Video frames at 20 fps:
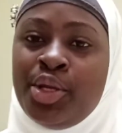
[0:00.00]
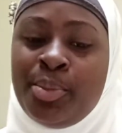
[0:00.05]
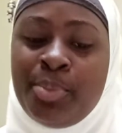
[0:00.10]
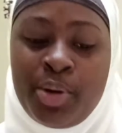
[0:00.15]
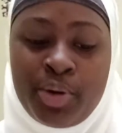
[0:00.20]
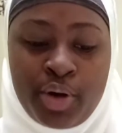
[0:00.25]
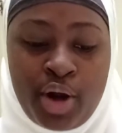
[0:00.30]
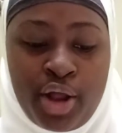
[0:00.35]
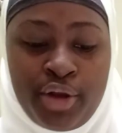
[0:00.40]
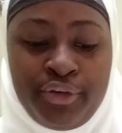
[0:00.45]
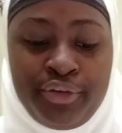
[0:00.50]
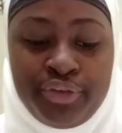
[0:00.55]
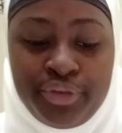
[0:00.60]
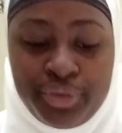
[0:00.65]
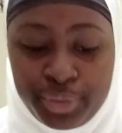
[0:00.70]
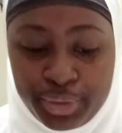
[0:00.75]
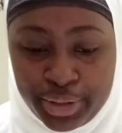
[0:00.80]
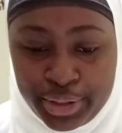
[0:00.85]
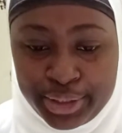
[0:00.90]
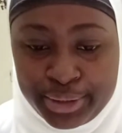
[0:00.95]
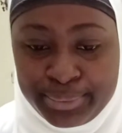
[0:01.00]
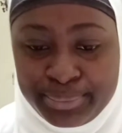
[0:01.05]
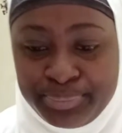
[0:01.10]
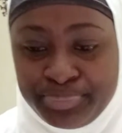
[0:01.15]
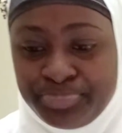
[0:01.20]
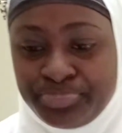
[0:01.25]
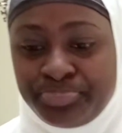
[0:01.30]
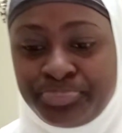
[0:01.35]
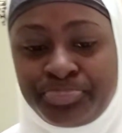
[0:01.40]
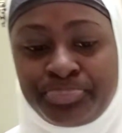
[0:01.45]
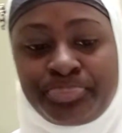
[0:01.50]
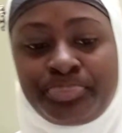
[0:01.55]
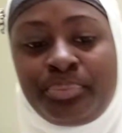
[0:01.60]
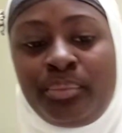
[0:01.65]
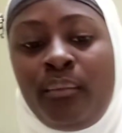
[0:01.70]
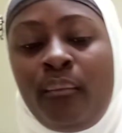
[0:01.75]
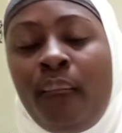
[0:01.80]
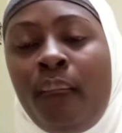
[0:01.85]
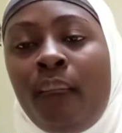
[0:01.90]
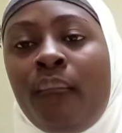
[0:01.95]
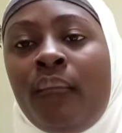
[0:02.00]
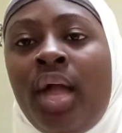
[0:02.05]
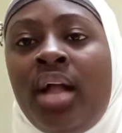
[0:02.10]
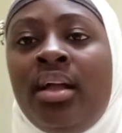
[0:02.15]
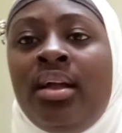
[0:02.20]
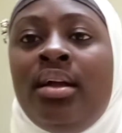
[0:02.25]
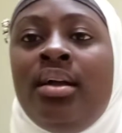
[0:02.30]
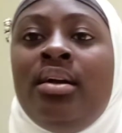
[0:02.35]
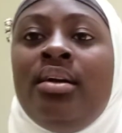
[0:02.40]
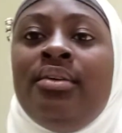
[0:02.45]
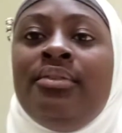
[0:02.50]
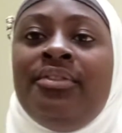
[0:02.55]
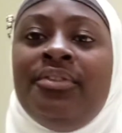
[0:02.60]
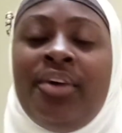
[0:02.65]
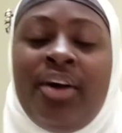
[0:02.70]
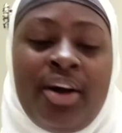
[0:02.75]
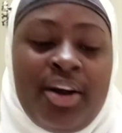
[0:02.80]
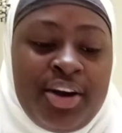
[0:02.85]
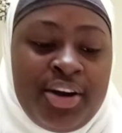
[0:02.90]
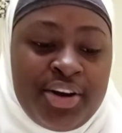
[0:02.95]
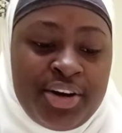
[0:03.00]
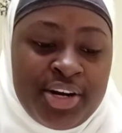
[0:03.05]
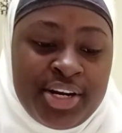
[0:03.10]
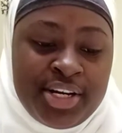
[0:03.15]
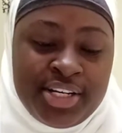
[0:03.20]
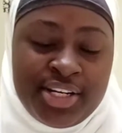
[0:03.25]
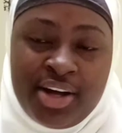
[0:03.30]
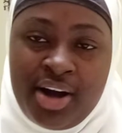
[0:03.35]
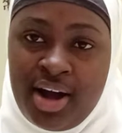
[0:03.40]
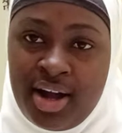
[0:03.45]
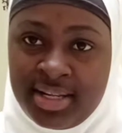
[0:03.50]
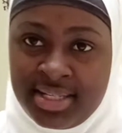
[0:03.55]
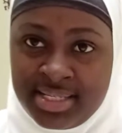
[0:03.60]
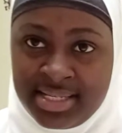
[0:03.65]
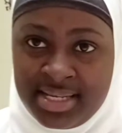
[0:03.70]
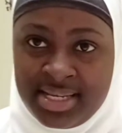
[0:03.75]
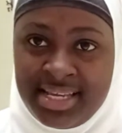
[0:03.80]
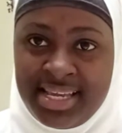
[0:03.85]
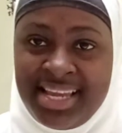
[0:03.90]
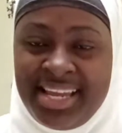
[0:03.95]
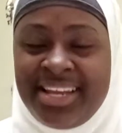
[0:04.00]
numeral 4 for her daughter